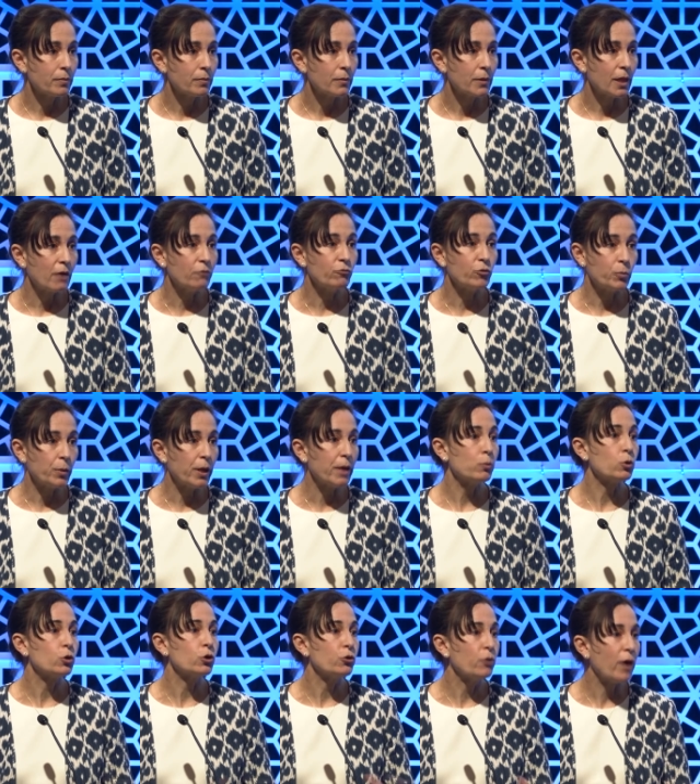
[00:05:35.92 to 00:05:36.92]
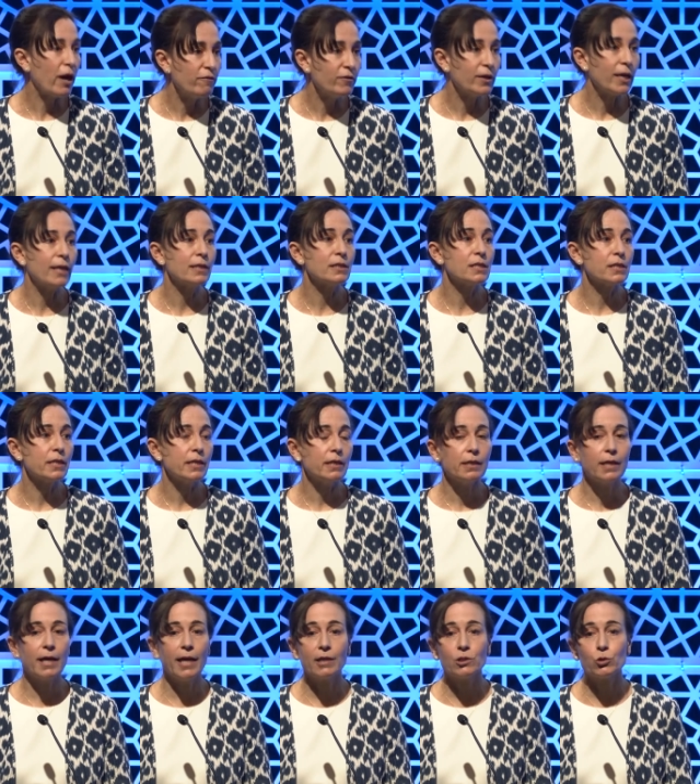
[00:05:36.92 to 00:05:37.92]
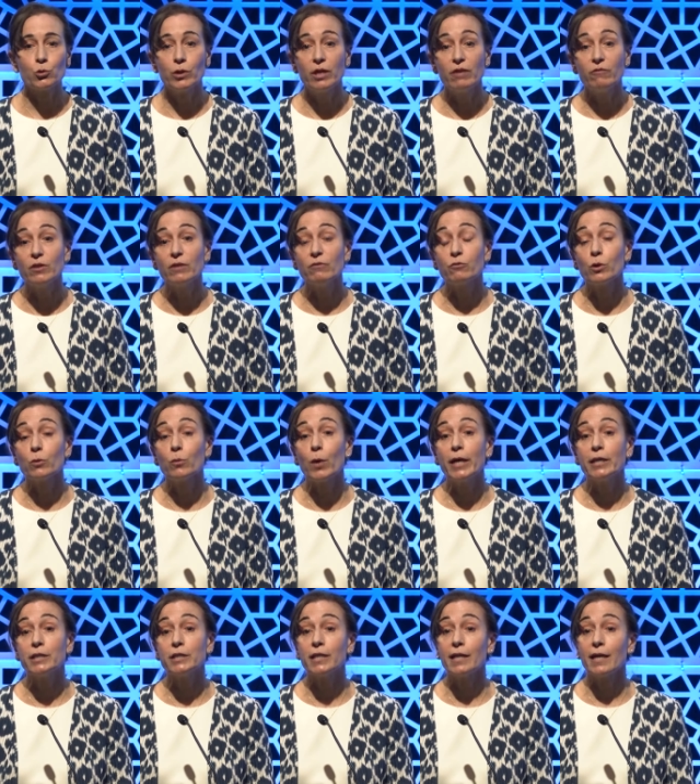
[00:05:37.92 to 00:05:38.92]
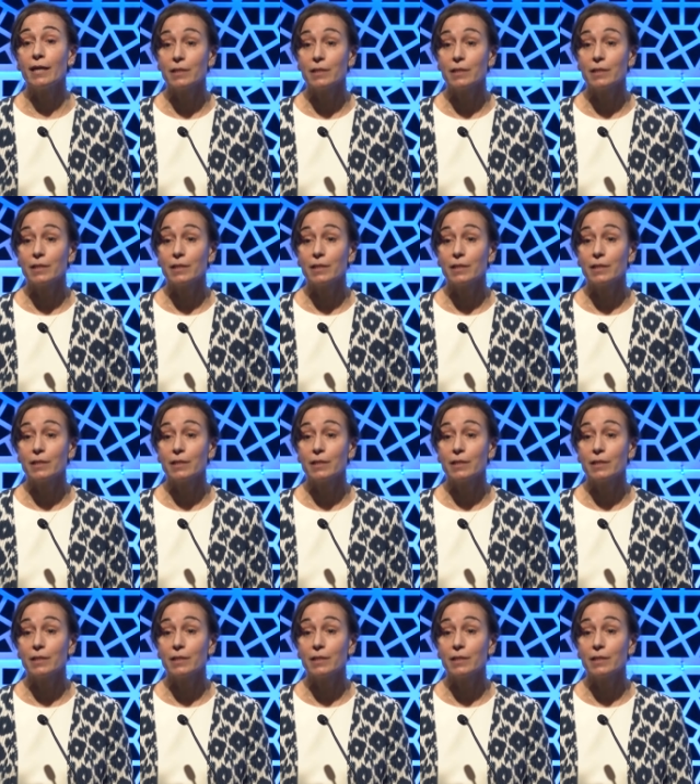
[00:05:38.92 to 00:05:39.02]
than for people who haven't had skin cancer. And even if we wait till our